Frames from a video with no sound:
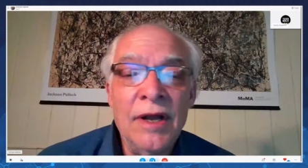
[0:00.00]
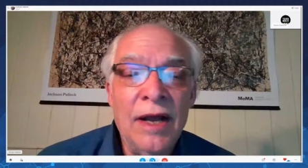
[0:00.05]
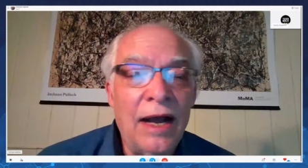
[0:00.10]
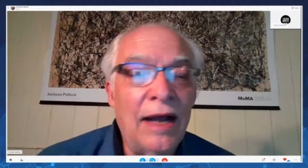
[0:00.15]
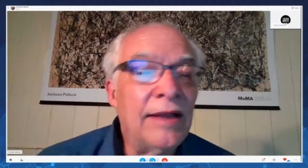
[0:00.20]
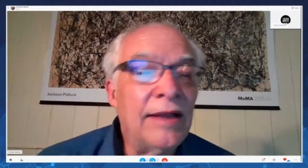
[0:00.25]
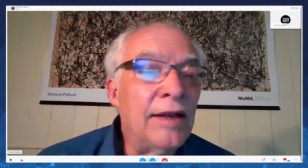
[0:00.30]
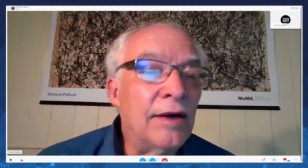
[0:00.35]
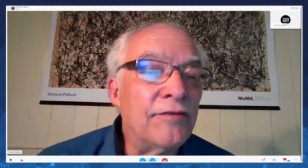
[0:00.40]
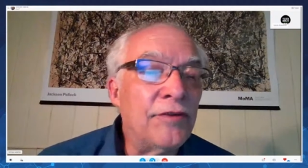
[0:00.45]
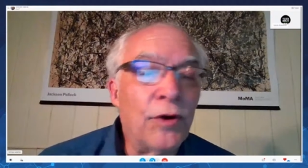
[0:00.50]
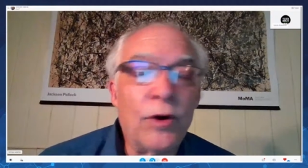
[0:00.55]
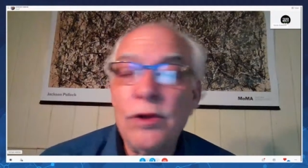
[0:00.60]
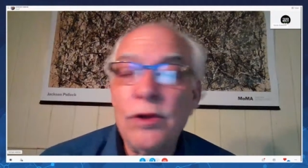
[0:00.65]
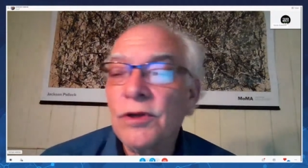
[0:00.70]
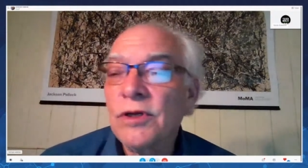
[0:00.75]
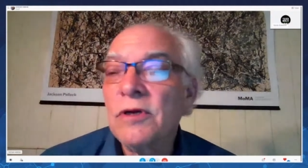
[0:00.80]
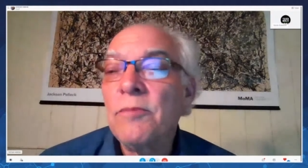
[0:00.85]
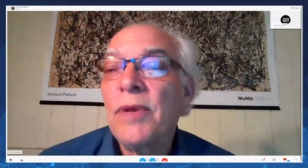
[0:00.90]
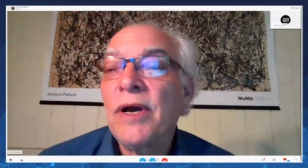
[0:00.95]
uh, you know, if you are
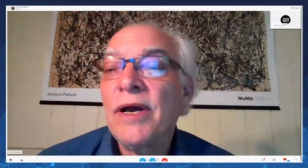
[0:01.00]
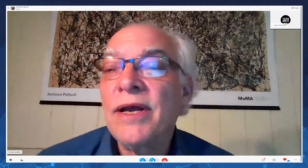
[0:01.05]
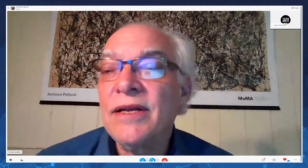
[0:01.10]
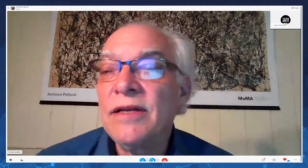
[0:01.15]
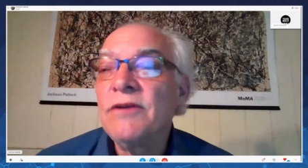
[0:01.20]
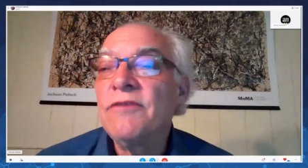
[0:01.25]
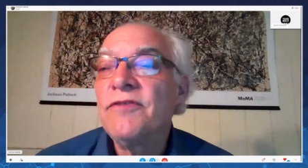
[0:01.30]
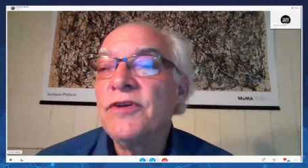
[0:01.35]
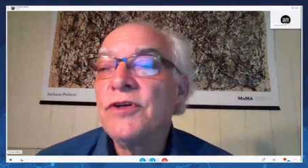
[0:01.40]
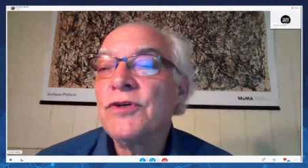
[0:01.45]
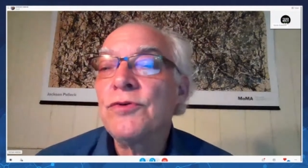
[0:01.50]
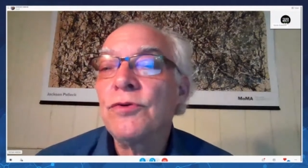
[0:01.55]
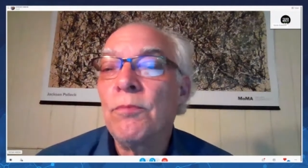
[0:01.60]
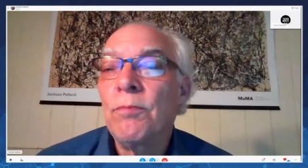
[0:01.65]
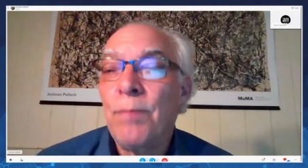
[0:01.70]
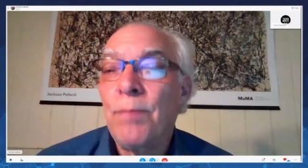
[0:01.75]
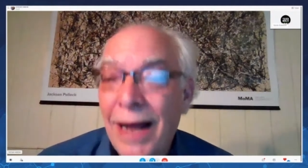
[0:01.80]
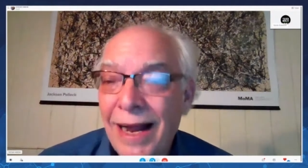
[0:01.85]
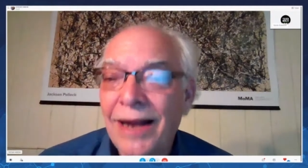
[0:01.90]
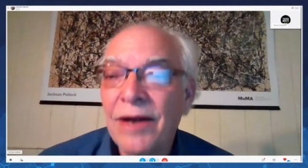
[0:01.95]
looking to buy an individual
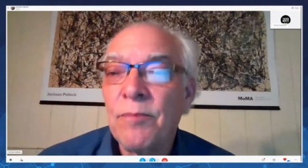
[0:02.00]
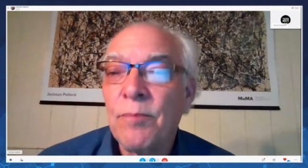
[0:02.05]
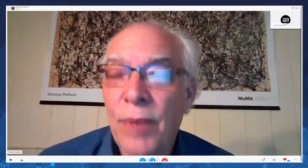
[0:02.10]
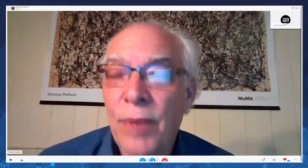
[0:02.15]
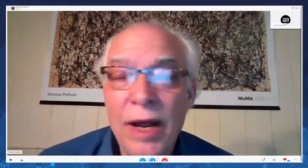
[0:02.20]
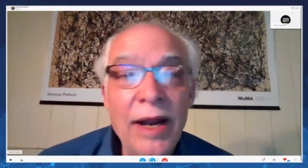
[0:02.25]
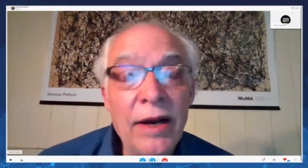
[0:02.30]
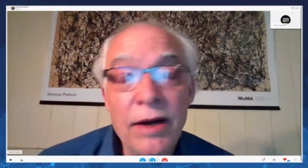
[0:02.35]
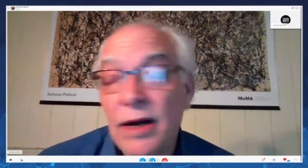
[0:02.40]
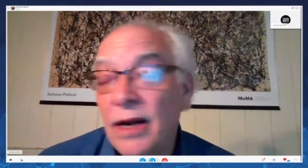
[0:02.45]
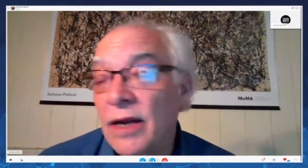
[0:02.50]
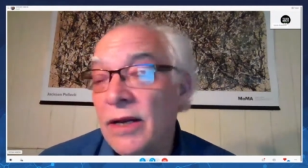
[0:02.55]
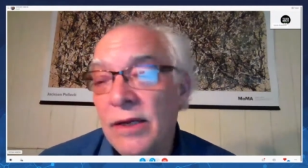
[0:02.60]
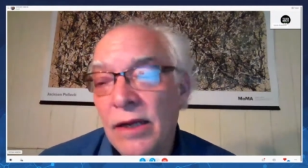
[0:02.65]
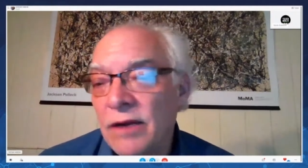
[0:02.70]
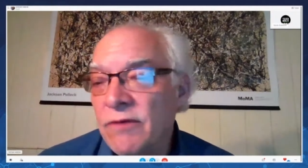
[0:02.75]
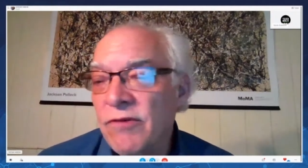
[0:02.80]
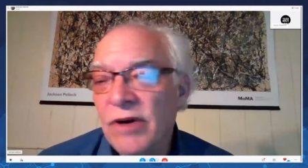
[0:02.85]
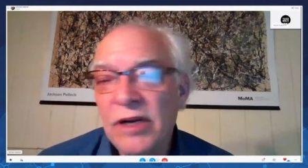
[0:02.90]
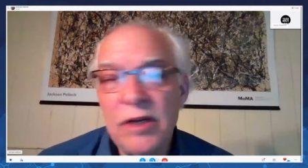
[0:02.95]
bond buyer,
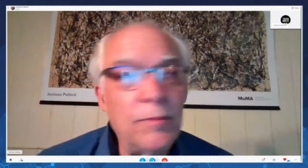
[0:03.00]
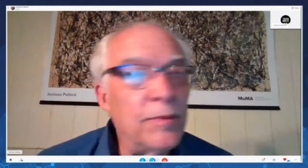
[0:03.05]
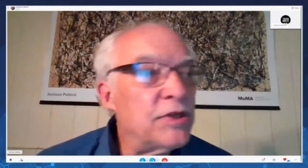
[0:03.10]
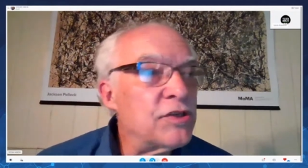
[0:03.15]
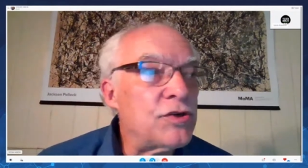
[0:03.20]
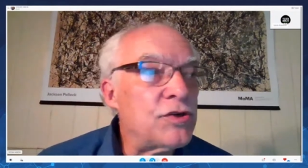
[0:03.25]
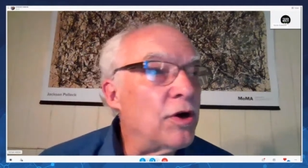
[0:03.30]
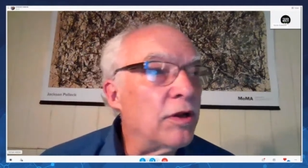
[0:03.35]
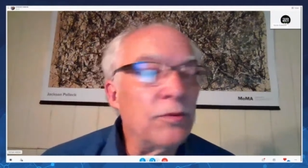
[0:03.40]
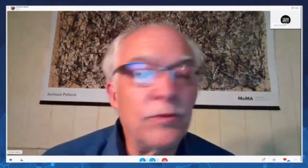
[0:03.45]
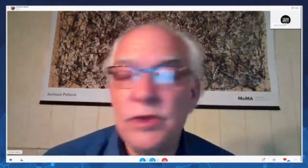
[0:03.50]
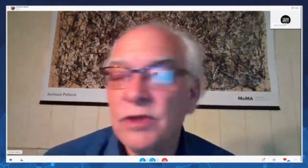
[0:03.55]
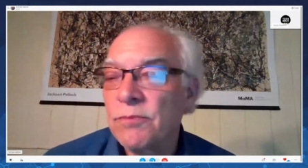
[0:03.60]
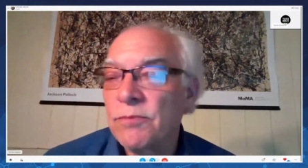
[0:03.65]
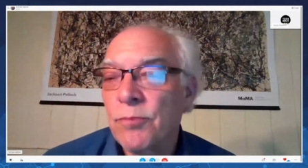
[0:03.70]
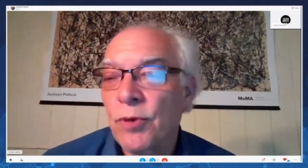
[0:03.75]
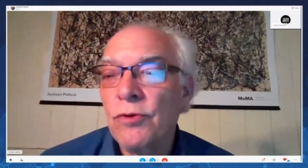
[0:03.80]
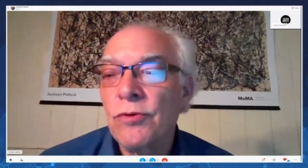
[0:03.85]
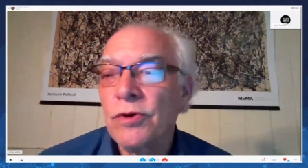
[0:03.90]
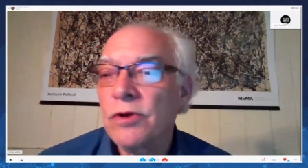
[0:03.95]
I, would recommend starting with the
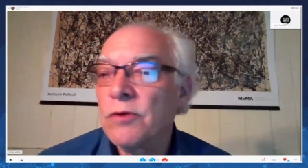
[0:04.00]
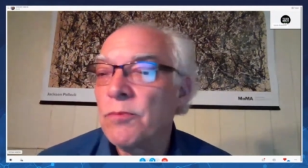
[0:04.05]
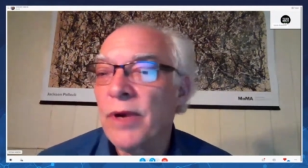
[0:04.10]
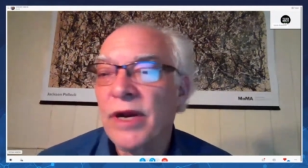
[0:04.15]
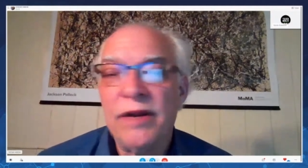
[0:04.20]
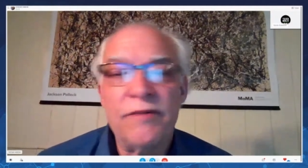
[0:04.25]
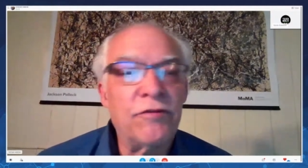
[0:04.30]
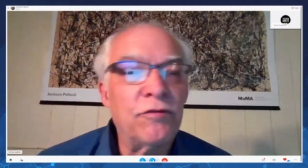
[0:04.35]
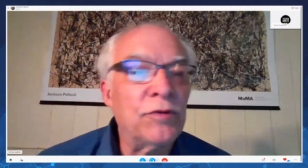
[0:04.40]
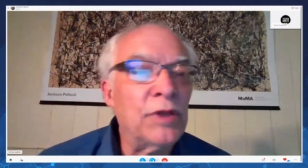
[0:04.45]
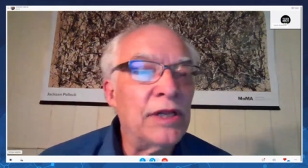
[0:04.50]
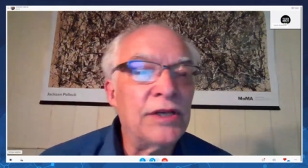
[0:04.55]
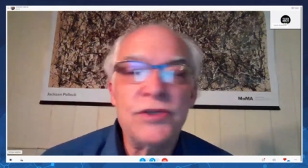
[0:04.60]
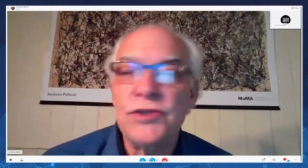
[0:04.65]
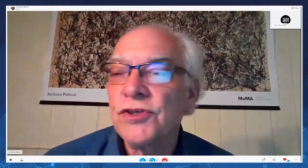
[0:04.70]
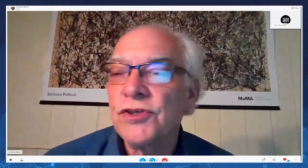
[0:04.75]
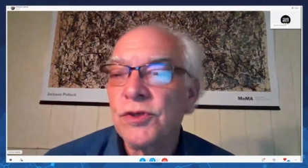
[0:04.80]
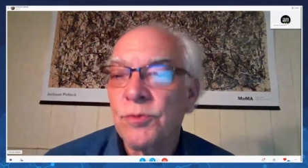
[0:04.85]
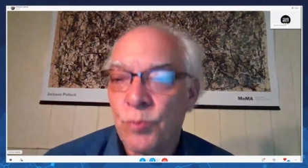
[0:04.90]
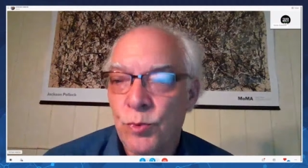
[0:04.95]
broker you might have a
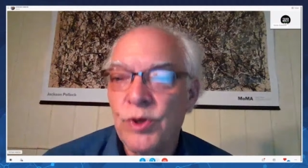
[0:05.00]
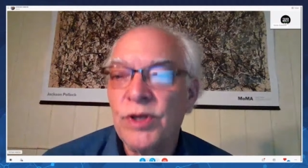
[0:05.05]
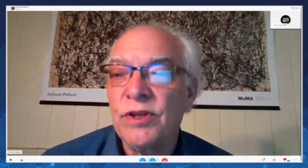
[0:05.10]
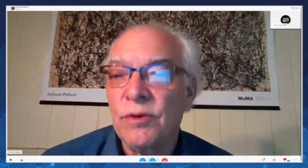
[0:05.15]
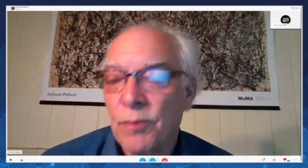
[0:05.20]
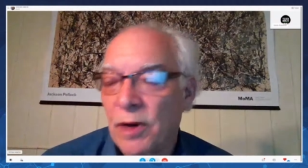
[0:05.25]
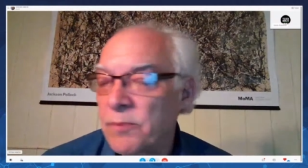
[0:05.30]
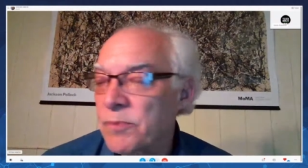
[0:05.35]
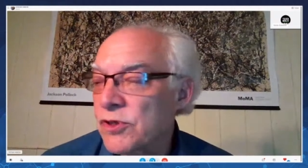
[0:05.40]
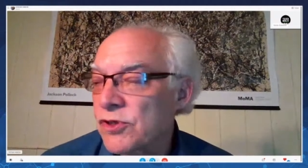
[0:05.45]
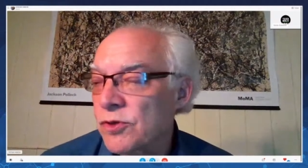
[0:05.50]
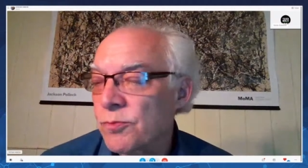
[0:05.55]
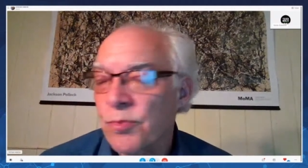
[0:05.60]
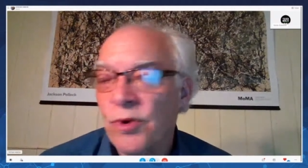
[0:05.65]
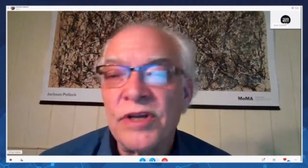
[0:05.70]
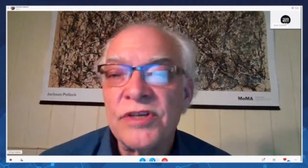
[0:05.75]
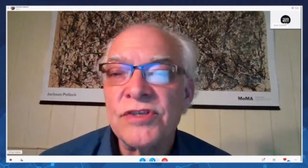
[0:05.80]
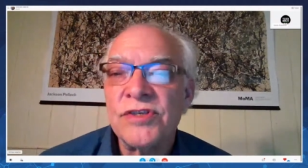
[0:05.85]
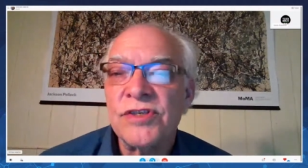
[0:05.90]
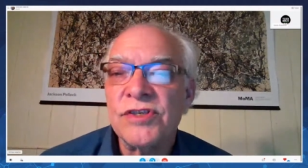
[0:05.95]
relationship with. You might be
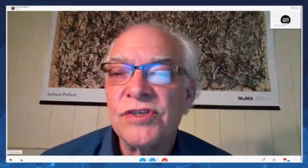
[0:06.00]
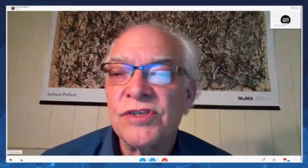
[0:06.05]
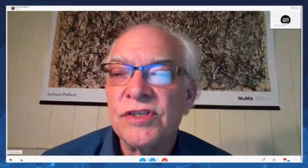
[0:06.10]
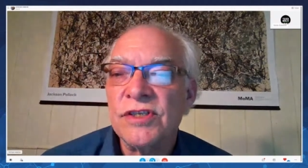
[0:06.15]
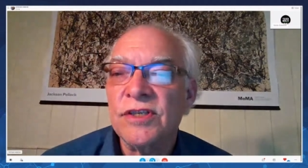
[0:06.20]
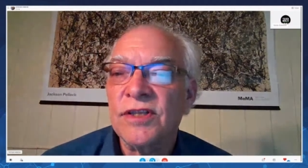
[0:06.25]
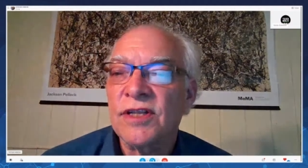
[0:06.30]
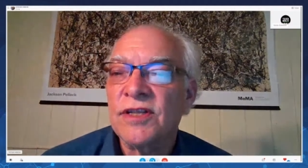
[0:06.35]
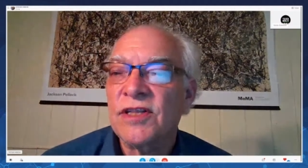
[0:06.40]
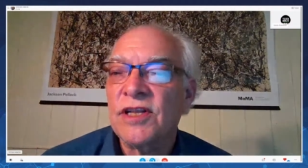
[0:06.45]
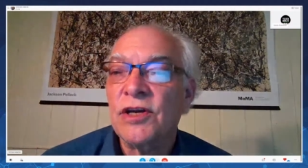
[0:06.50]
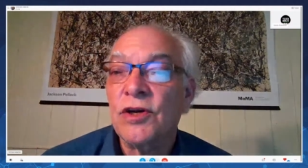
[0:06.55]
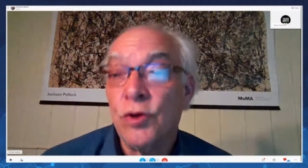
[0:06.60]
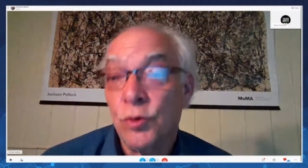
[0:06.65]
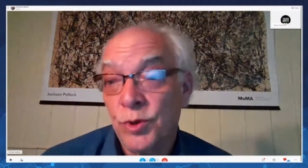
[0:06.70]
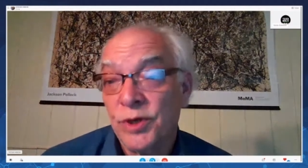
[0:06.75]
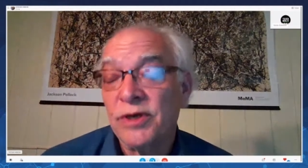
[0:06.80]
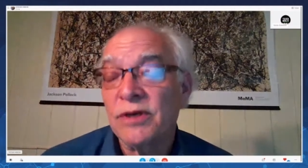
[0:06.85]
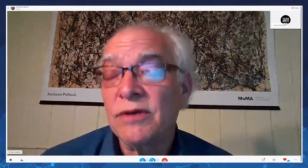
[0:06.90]
surprised to see that they do it.